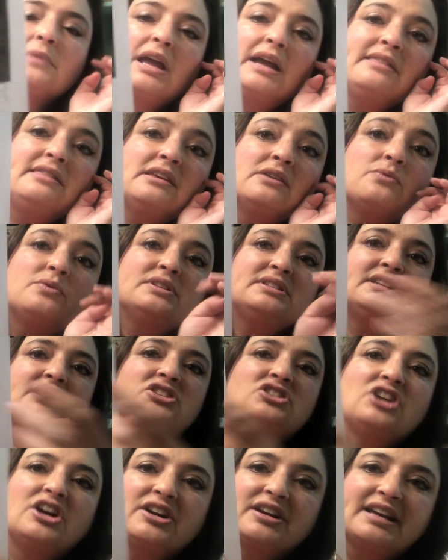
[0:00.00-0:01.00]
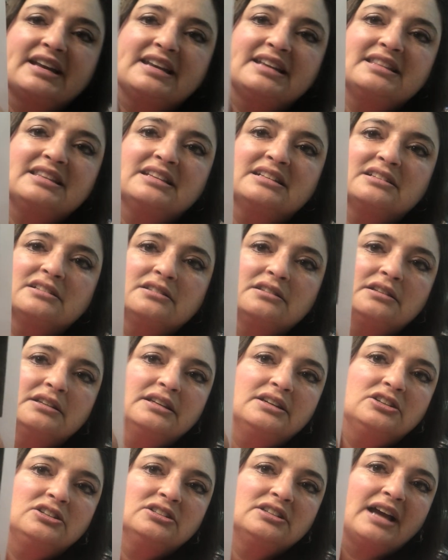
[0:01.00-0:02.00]
I think once I start getting these
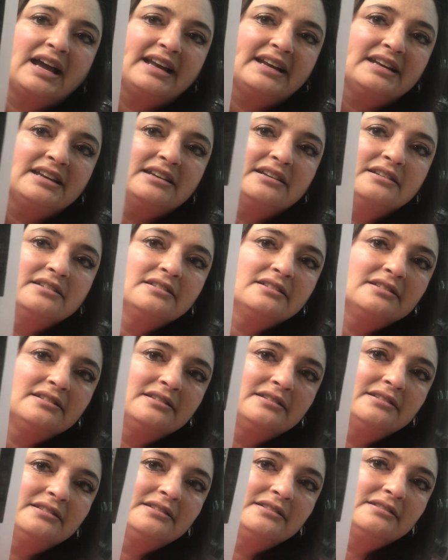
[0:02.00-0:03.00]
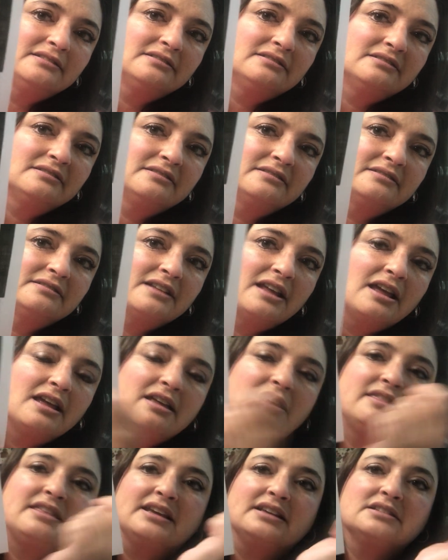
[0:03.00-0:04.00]
little tiny
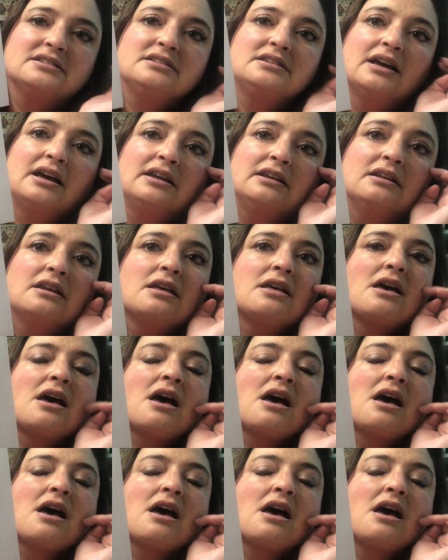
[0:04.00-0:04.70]
things done,